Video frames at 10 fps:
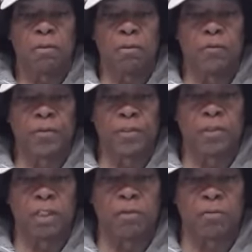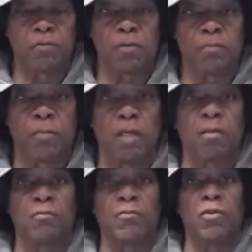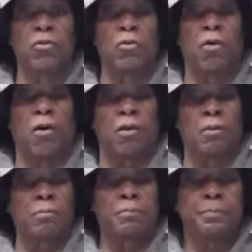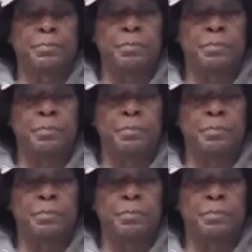over the years, and many of you who are